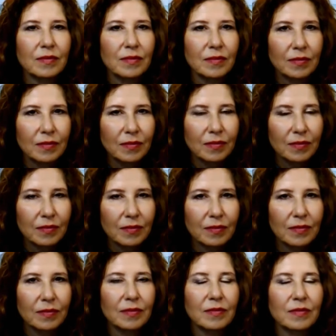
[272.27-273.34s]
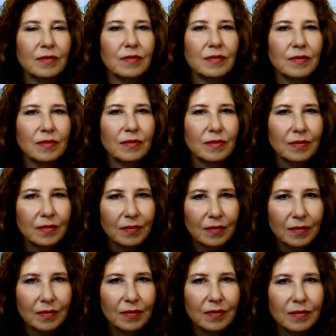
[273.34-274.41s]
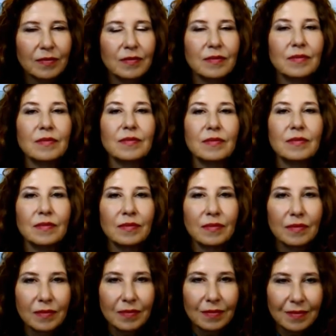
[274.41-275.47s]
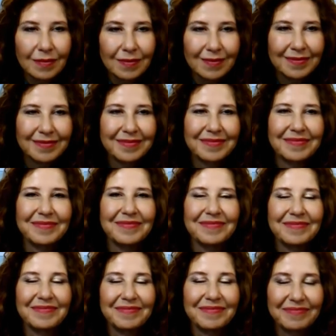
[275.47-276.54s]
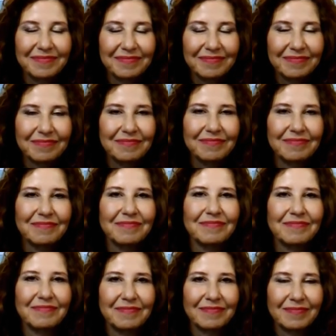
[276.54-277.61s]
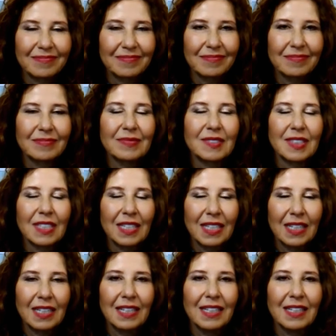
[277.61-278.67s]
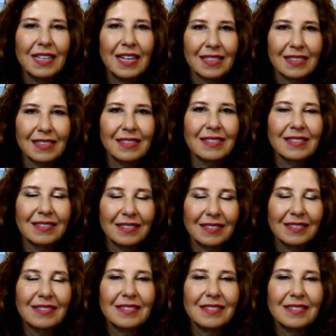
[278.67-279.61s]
(not speaking)